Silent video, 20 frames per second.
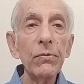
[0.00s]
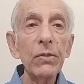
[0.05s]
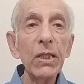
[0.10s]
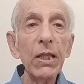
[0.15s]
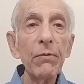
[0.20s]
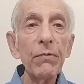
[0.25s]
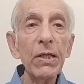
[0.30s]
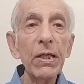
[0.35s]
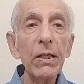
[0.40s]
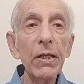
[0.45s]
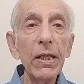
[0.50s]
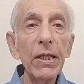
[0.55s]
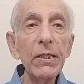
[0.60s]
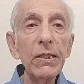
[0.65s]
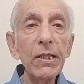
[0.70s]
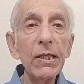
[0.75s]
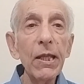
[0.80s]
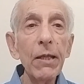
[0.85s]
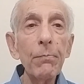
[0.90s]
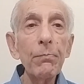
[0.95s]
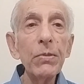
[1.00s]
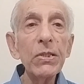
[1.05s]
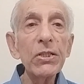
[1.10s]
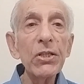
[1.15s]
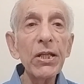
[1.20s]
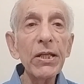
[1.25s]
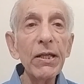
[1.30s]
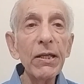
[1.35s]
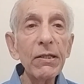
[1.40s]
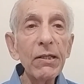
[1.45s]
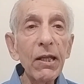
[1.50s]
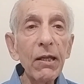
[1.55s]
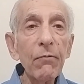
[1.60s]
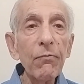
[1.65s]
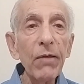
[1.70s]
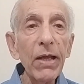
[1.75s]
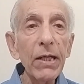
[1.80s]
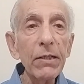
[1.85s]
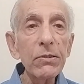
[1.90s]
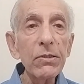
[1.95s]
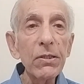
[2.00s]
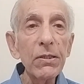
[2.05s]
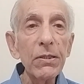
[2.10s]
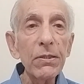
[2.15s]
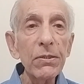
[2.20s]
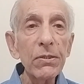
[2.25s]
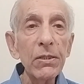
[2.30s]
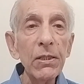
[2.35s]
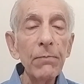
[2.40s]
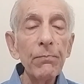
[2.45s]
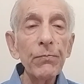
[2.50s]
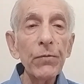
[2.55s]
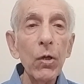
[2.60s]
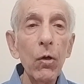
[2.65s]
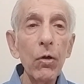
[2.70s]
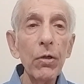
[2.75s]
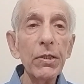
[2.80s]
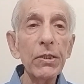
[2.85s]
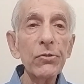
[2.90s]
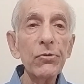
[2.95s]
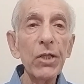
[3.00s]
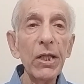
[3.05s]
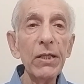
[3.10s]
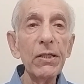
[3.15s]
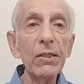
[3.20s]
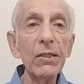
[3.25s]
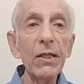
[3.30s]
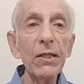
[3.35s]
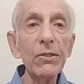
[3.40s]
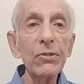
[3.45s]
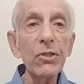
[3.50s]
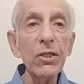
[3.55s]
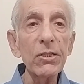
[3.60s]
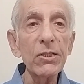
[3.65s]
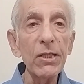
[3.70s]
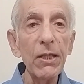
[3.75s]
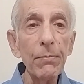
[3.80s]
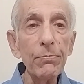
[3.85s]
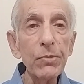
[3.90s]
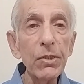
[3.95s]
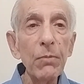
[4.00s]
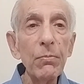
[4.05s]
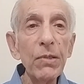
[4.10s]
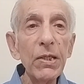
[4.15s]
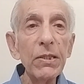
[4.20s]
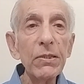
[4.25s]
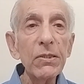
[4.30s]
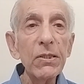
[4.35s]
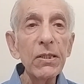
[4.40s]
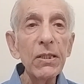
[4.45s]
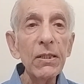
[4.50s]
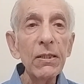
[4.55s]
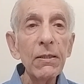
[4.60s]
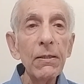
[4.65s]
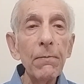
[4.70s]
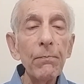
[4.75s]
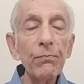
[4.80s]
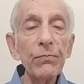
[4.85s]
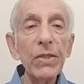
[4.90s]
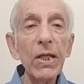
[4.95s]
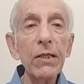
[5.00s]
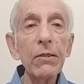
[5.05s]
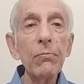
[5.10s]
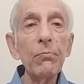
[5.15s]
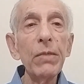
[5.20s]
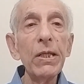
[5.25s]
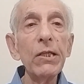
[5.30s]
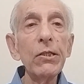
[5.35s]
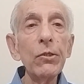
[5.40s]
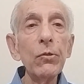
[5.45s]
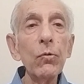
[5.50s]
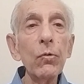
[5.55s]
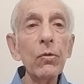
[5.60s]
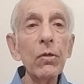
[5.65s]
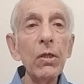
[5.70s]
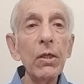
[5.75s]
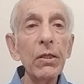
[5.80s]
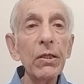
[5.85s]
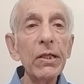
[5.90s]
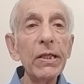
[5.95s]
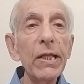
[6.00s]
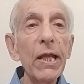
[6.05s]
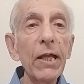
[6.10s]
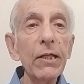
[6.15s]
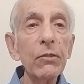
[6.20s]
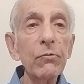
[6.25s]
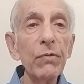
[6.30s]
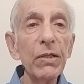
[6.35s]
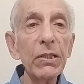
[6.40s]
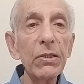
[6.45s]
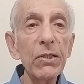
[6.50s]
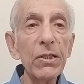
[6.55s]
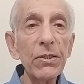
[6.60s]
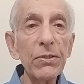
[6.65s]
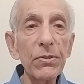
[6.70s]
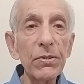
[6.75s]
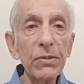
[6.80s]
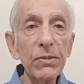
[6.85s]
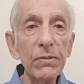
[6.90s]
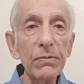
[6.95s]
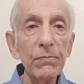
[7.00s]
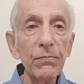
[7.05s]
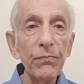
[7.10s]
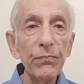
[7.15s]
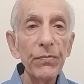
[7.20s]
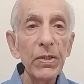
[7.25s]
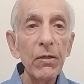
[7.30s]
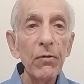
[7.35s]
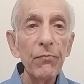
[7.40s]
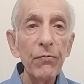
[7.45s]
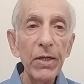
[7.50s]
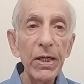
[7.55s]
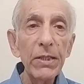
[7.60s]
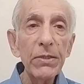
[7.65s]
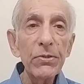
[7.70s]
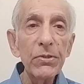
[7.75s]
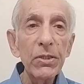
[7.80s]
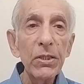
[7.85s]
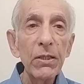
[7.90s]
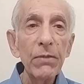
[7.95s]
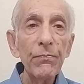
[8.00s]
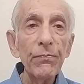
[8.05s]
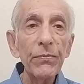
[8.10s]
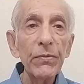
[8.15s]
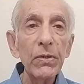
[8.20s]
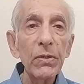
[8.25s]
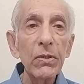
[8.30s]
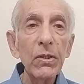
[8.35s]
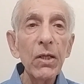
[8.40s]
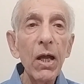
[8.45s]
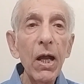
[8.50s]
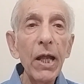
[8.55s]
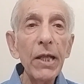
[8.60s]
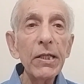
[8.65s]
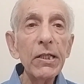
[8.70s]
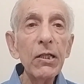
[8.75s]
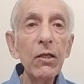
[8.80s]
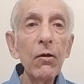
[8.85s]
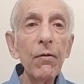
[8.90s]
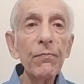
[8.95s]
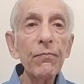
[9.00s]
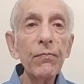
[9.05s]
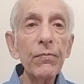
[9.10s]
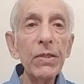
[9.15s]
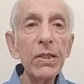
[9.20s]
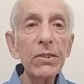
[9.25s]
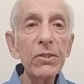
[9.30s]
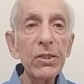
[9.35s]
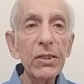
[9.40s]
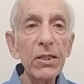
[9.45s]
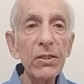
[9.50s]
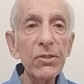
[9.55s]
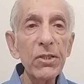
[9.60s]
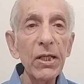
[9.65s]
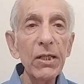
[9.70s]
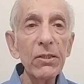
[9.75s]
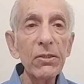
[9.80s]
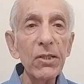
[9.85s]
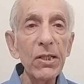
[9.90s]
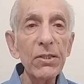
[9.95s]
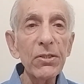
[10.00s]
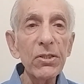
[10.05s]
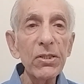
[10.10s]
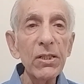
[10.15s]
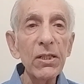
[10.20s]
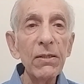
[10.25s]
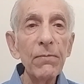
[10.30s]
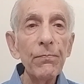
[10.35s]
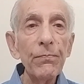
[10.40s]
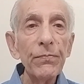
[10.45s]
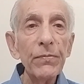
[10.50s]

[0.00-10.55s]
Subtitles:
there were any epigenetic factors or a genetic susceptibility that made you react with this. Friends, the idea of discussing this